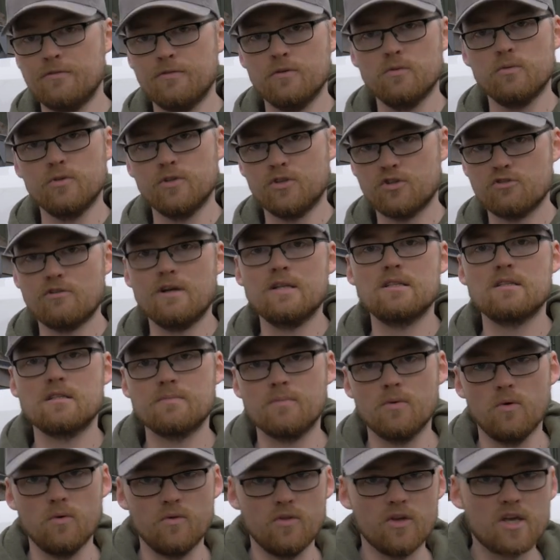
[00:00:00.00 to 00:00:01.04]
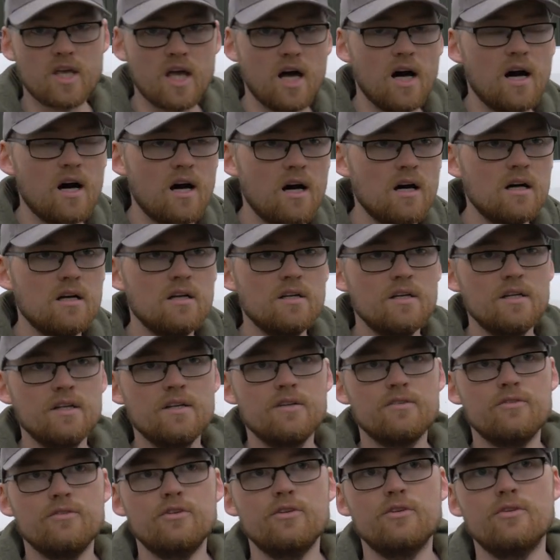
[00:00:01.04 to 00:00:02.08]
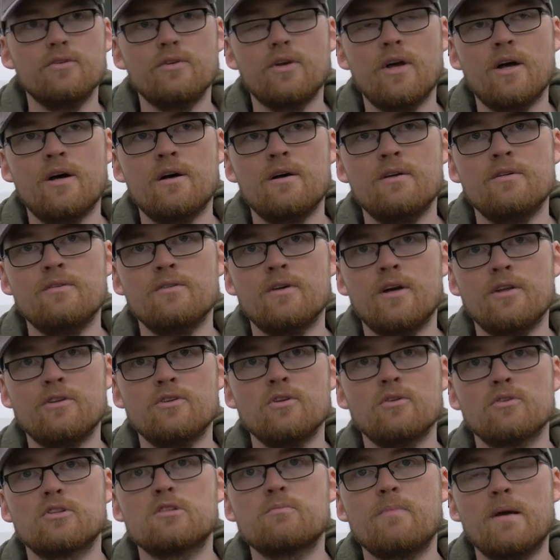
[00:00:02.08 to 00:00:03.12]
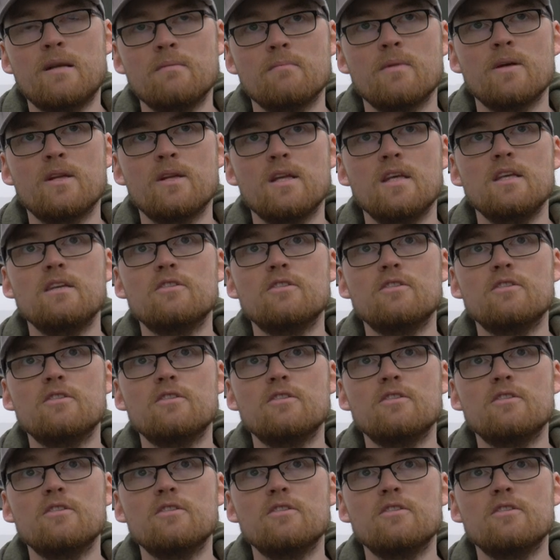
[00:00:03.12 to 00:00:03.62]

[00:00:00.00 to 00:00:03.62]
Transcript: If you want to transport the kart and not spend money,